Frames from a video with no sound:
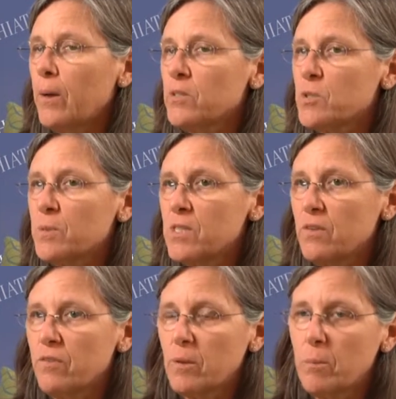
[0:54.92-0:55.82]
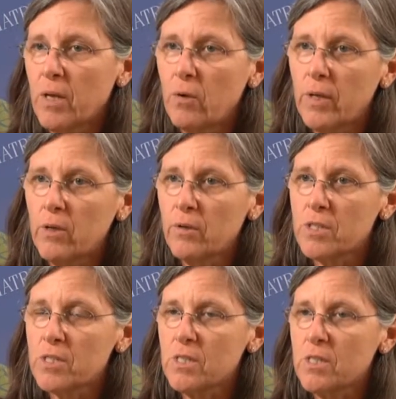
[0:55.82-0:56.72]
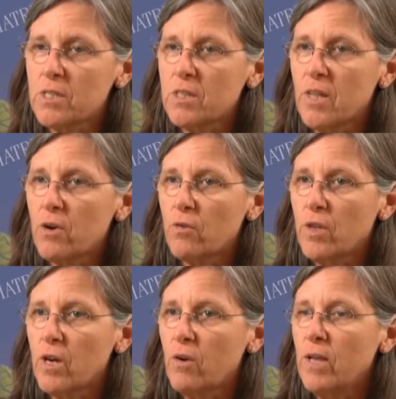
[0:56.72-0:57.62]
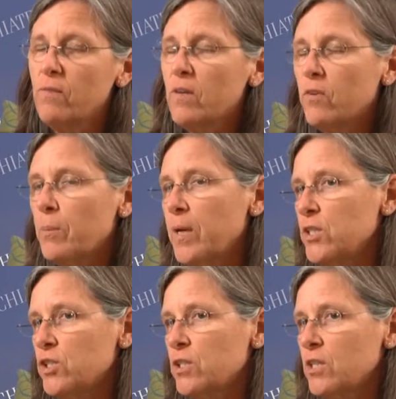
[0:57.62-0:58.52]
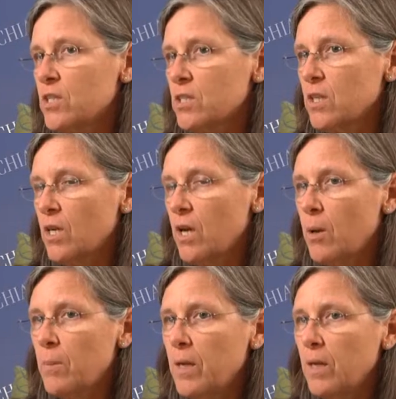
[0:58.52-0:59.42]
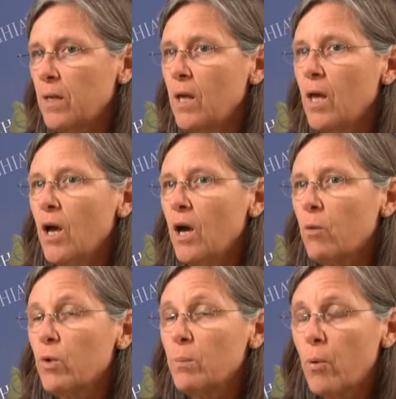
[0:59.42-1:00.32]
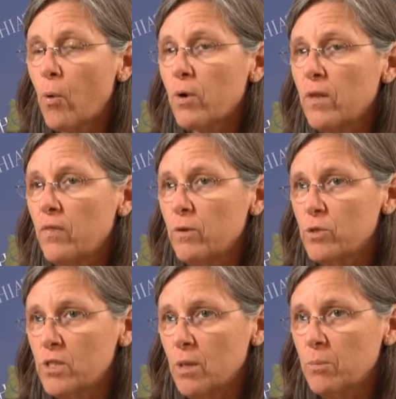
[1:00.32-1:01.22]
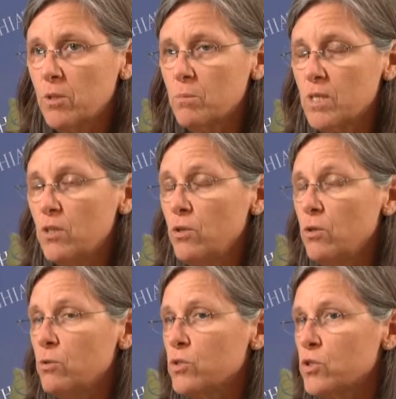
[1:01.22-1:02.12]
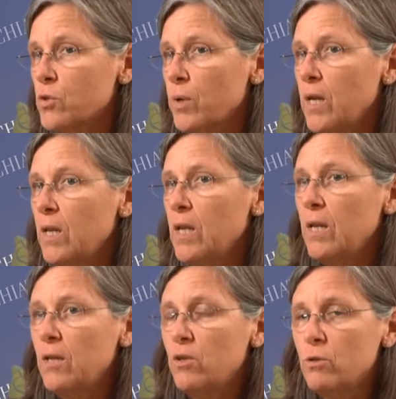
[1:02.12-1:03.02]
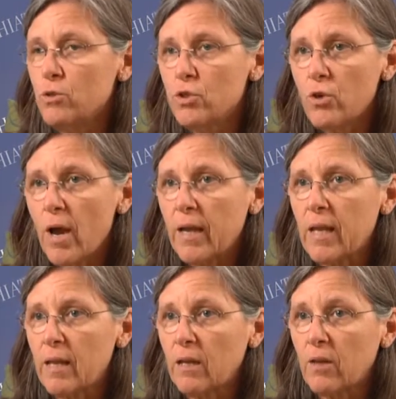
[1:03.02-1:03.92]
specific mental illnesses that are there, even if a patient doesn't come in reporting those symptoms, and you use screening and you use tracking and